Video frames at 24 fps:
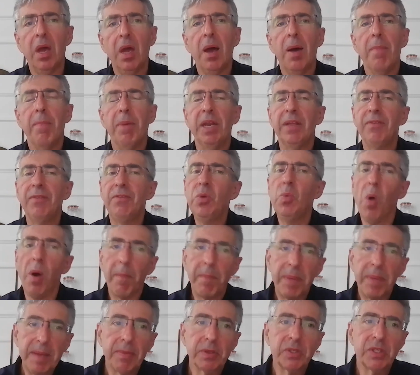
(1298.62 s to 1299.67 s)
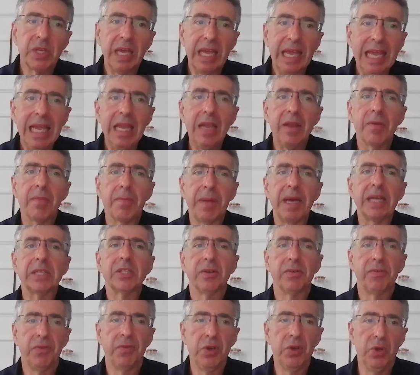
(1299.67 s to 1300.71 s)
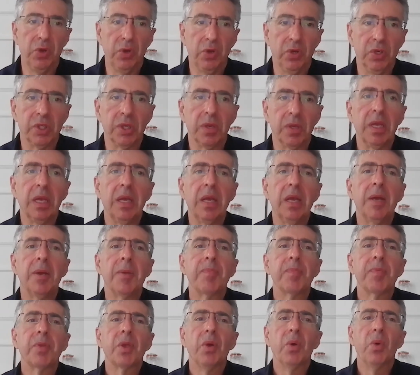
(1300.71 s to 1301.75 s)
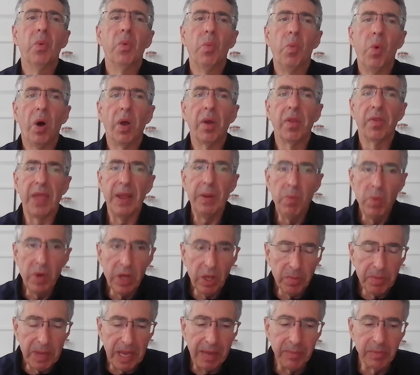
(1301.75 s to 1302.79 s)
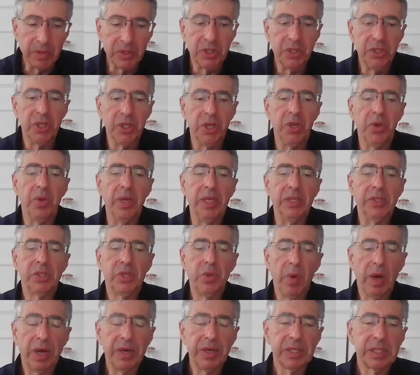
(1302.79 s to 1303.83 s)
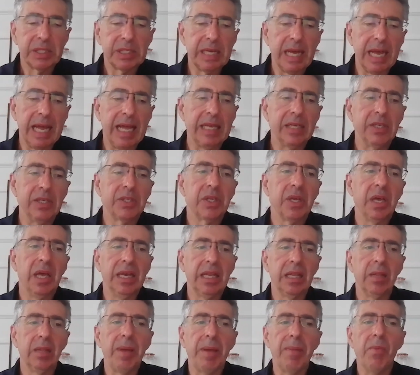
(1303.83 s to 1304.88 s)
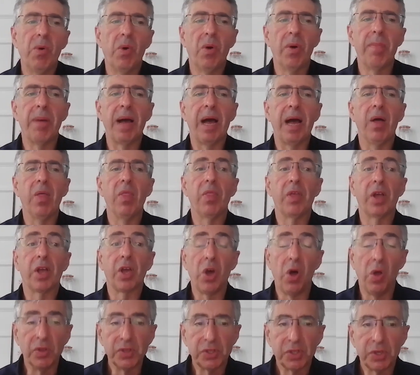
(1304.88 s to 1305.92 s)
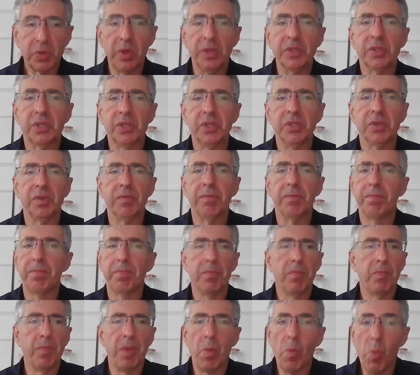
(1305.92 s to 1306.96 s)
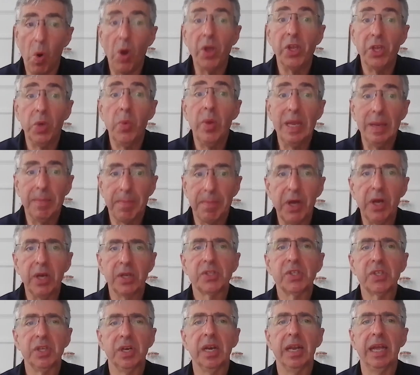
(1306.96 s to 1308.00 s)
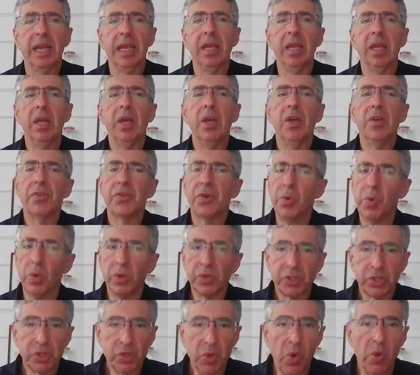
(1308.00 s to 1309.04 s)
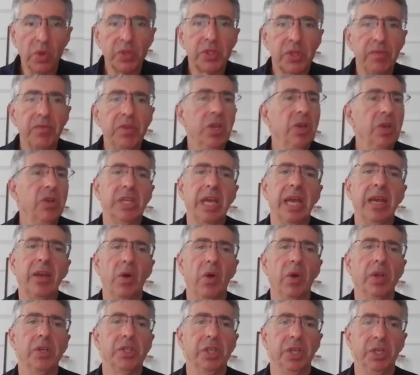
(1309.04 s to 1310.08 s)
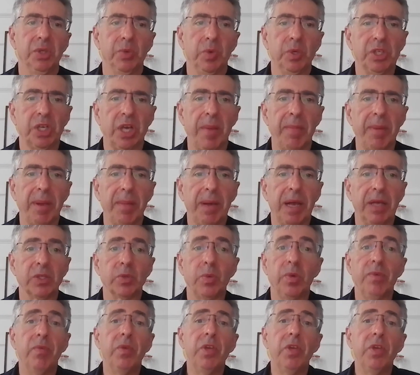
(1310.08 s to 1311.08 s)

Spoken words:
But if you want people to eat better food, what they will be able to do is to understand a little bit more about the consequences of what you eat personally through all sorts of new technologies which are coming about. So